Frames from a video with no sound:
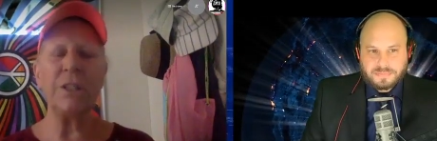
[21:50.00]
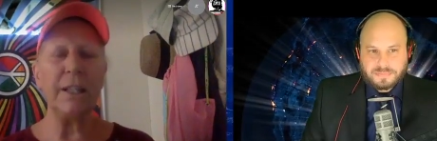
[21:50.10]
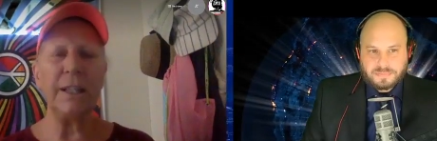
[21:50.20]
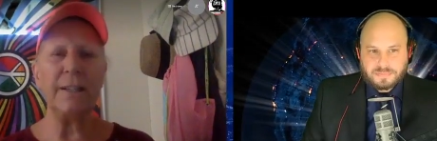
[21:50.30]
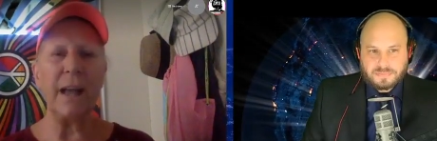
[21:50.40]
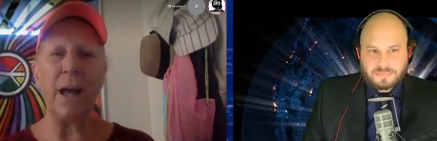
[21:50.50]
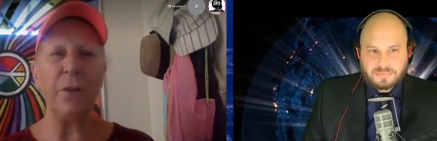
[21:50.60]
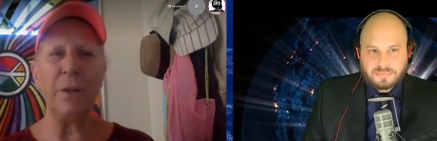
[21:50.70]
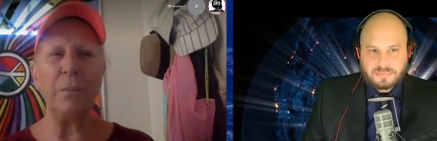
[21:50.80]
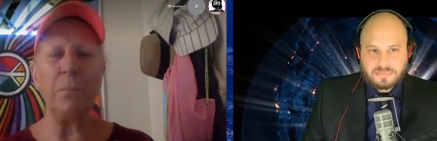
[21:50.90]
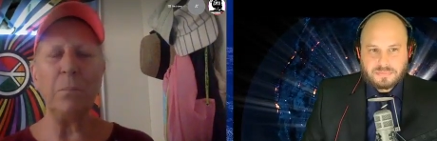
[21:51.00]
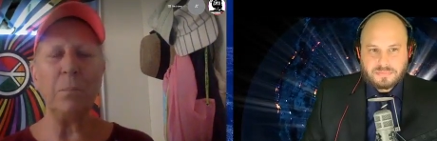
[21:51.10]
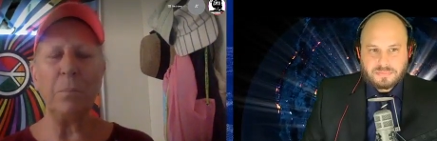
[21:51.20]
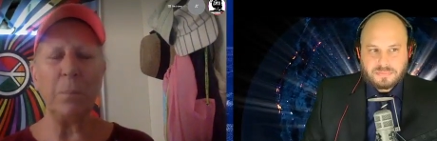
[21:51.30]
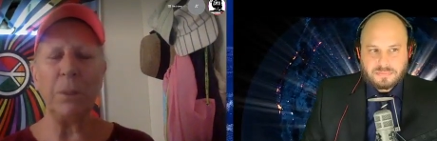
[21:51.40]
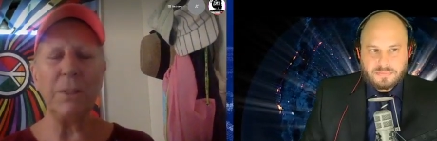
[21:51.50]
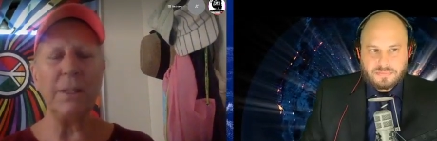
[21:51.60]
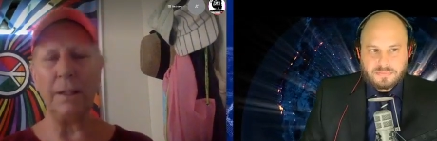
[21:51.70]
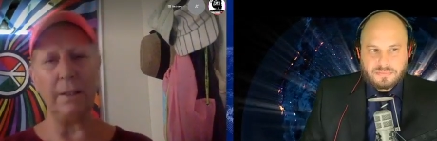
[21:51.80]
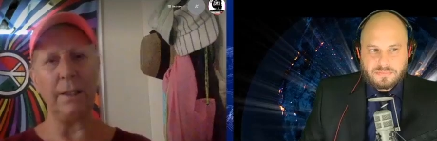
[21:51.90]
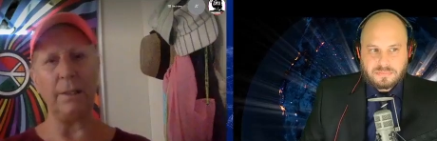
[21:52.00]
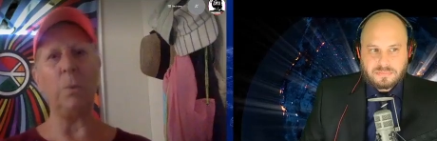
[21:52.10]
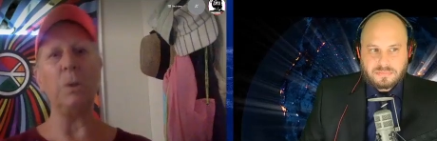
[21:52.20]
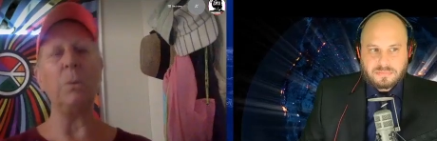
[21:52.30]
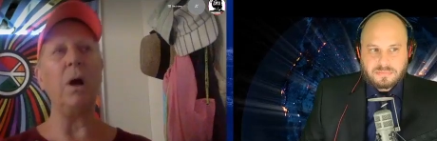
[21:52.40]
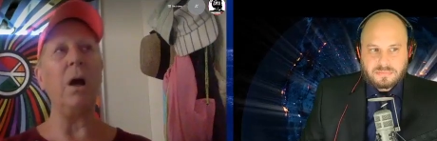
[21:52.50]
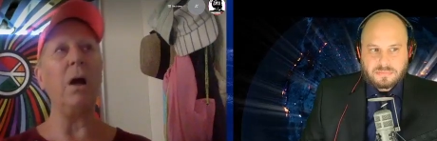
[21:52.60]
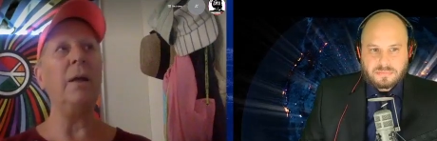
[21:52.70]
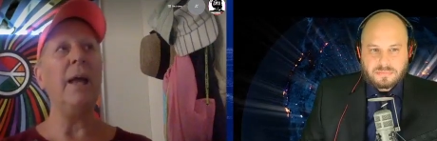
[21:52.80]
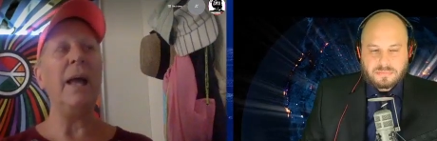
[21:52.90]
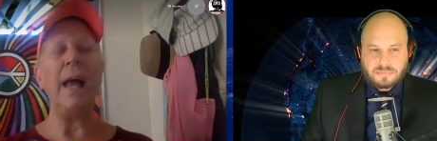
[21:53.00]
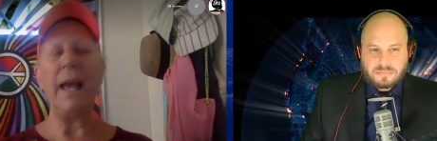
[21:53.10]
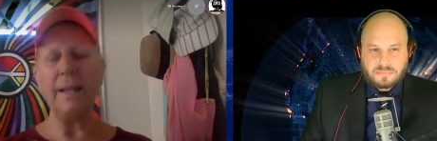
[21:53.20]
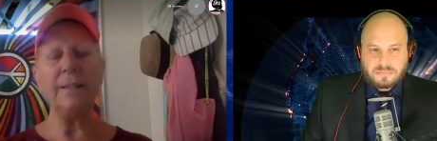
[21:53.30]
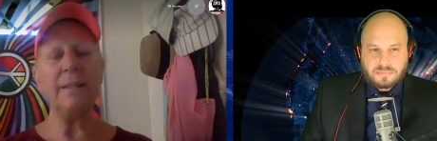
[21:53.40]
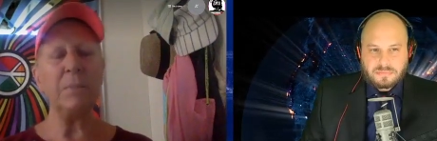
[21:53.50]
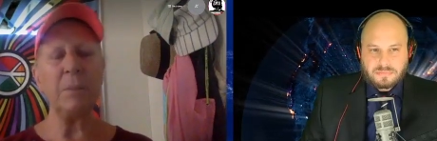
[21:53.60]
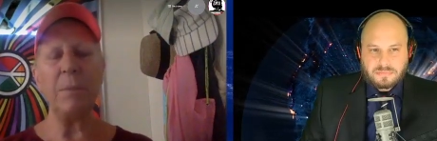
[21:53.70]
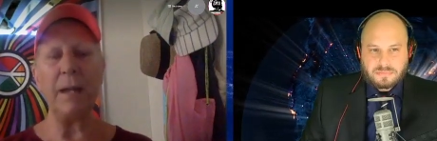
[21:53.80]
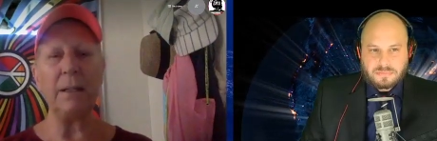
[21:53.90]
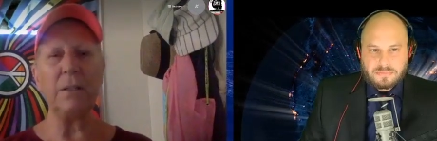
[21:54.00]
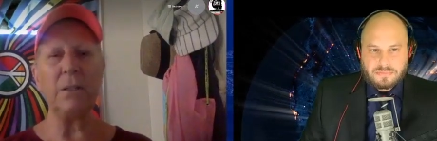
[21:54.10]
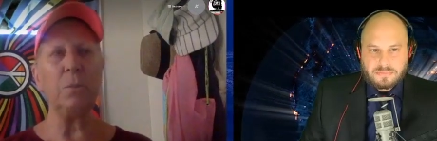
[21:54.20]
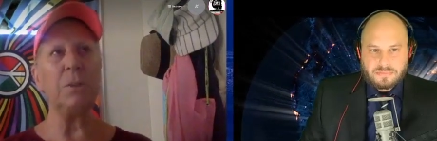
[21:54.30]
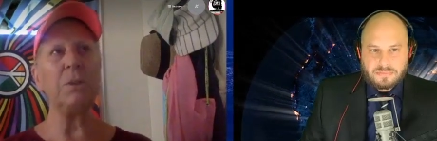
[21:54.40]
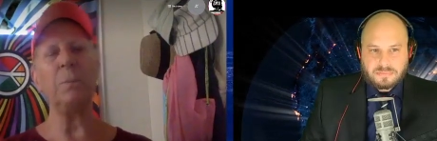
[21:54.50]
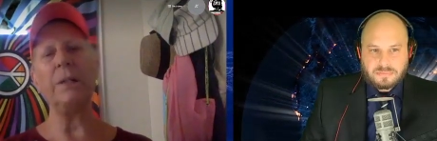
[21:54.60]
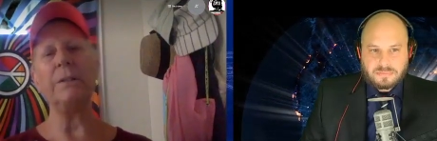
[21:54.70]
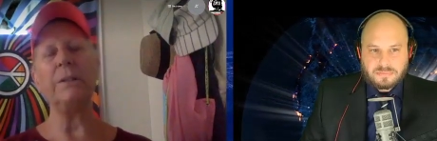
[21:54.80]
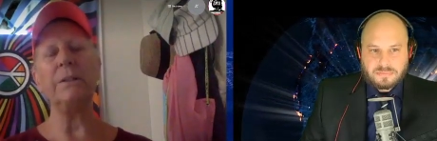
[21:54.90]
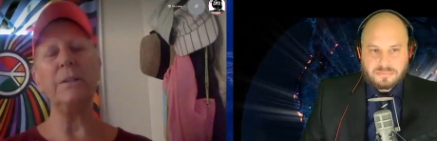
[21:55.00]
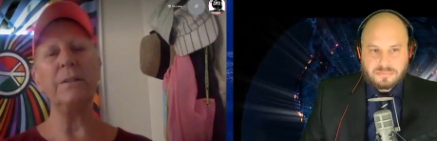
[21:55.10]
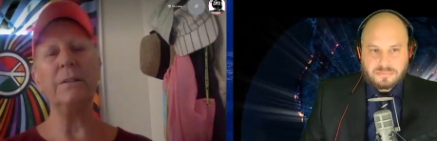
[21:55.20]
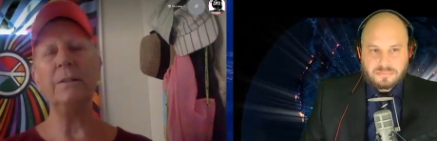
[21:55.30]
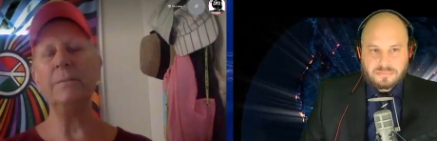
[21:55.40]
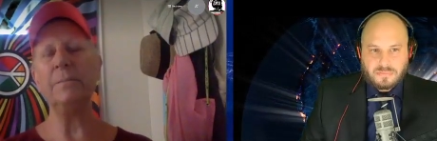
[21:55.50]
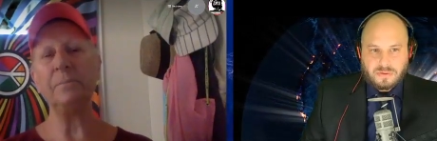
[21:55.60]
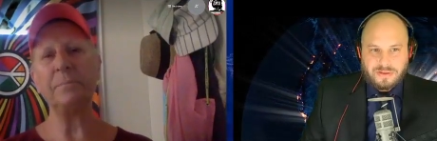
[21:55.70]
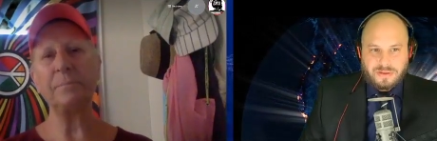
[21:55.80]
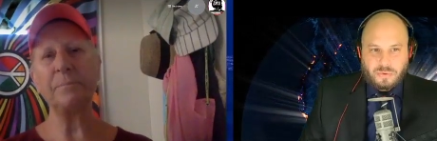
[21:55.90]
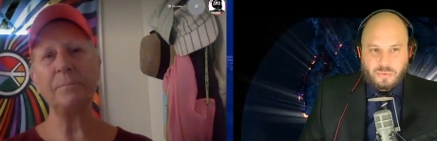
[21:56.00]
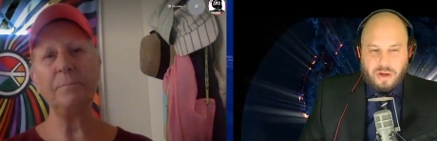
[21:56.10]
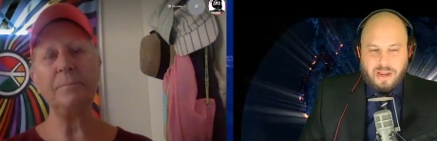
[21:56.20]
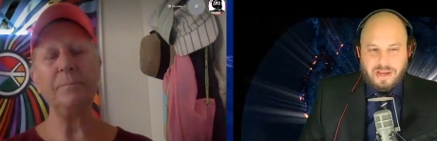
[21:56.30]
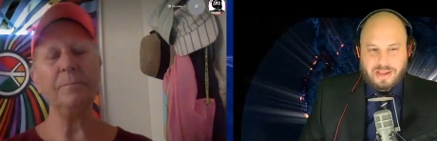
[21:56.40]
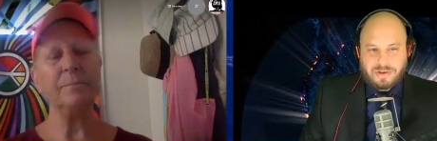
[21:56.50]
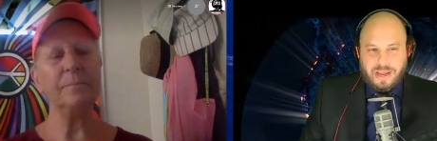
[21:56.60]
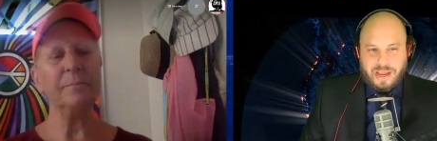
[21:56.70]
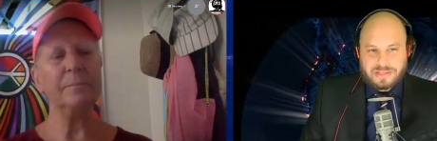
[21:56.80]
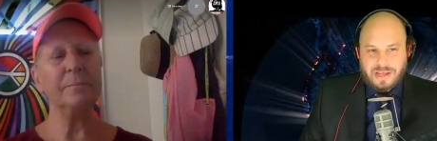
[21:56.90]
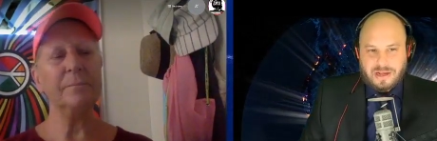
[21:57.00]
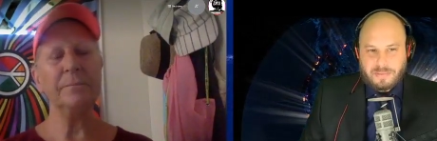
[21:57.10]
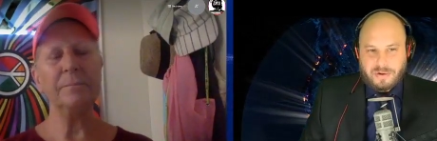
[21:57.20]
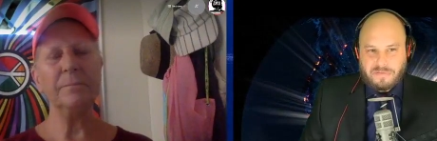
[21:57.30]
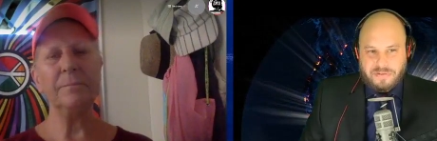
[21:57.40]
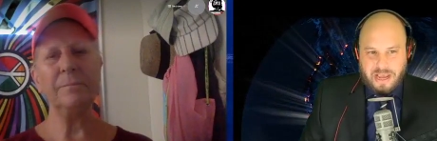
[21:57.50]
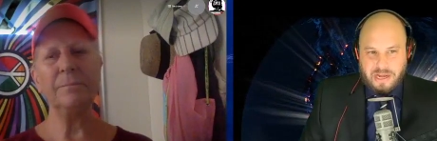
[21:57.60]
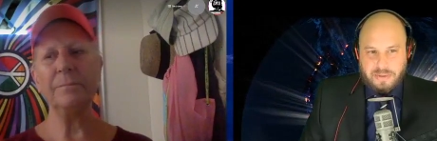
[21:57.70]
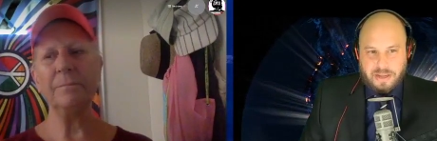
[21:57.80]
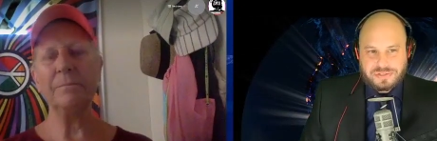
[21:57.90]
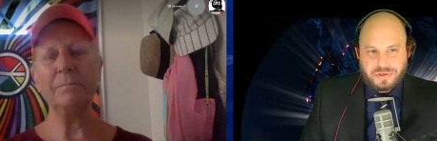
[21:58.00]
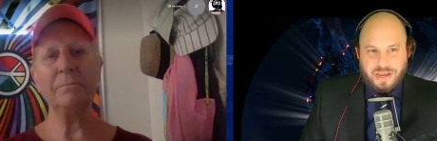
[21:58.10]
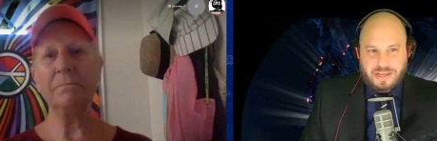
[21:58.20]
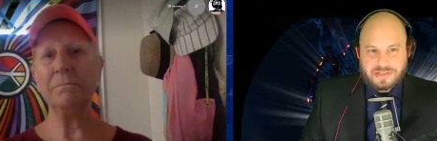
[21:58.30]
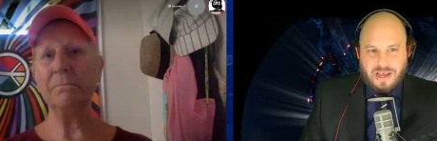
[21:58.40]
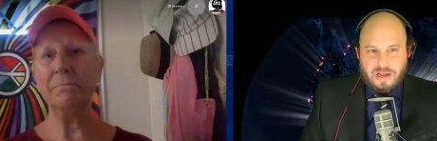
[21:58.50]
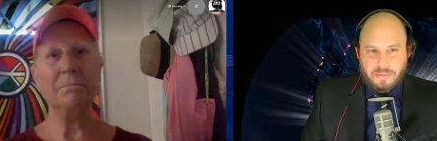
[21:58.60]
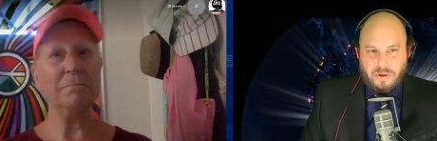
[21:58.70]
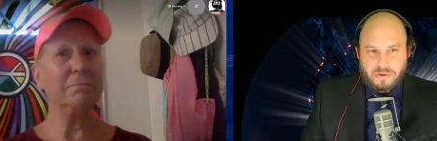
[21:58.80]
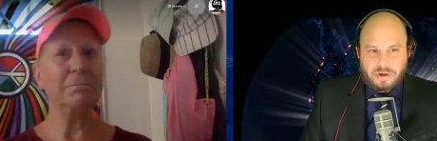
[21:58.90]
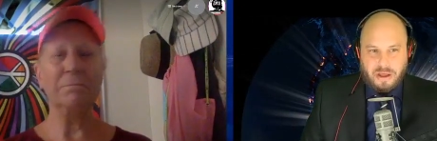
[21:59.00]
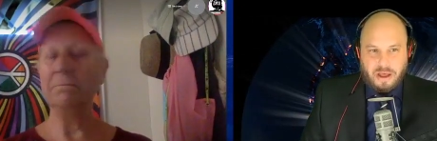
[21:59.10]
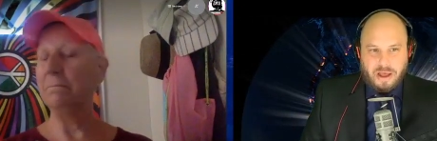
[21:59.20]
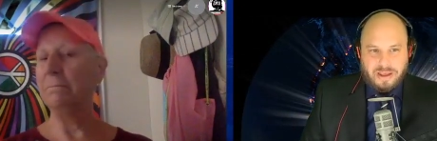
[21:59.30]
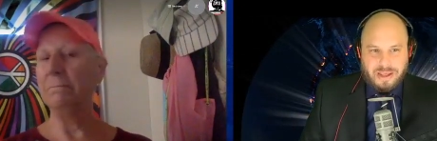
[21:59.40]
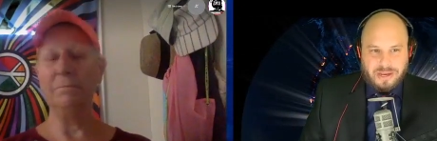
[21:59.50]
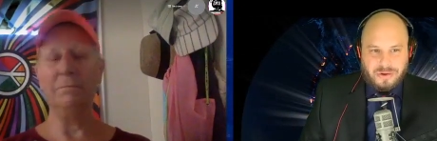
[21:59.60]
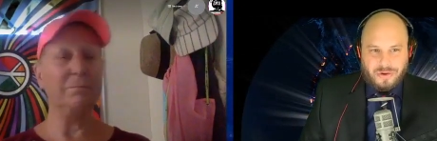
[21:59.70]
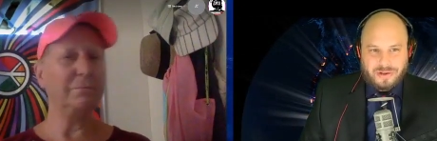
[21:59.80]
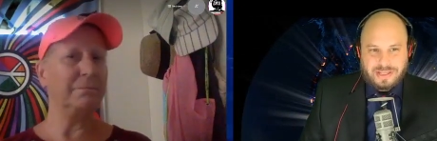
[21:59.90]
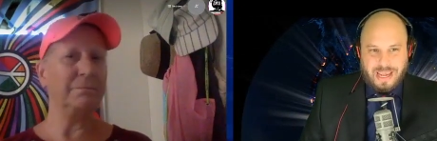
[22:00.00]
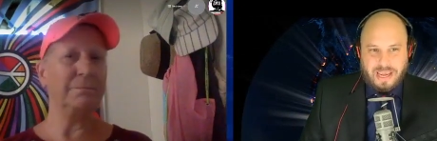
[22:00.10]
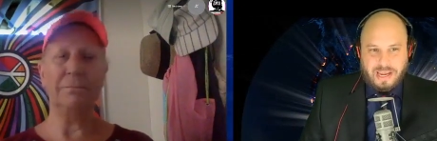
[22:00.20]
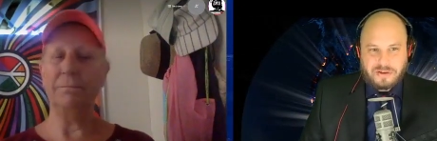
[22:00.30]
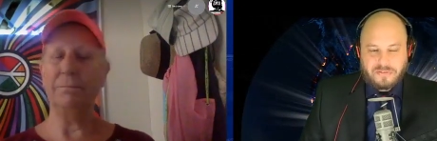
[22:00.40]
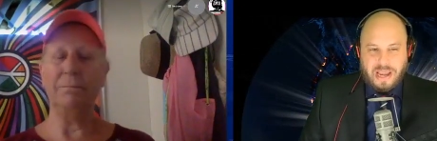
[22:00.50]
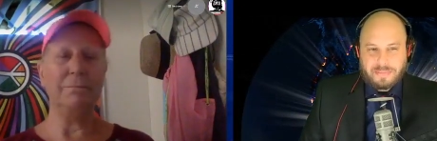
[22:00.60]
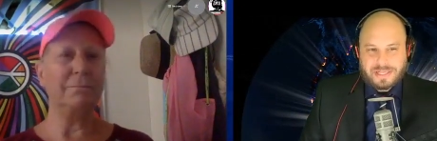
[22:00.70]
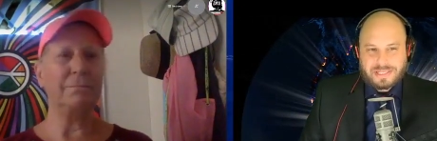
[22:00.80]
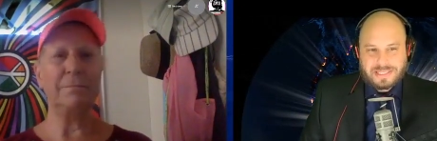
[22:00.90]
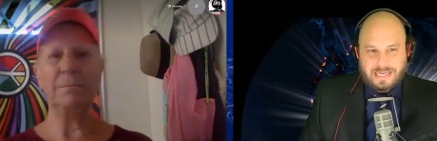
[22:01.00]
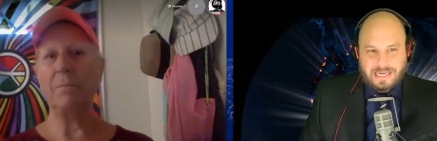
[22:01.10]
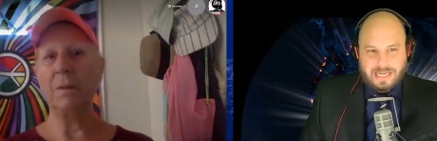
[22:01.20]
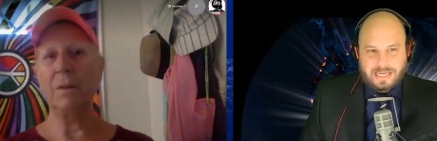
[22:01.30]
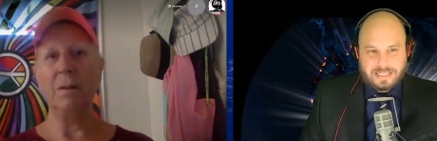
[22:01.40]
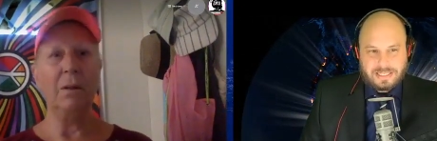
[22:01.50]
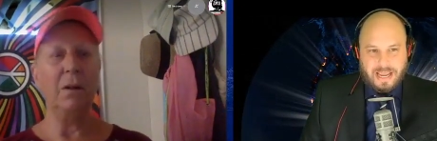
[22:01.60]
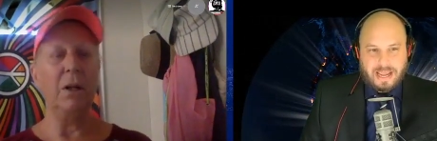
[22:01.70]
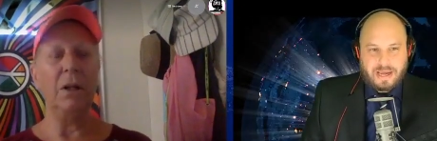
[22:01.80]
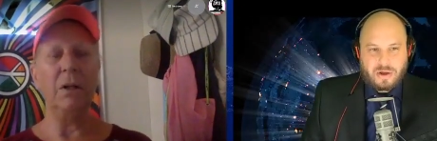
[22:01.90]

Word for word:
Speaker 1: thing as a healthy person anymore we're all asymptomatic super spreaders
Speaker 2: right? And you can't talk about vitamins. You can't talk about, uh, you know, taking your vitamin C, D, and zinc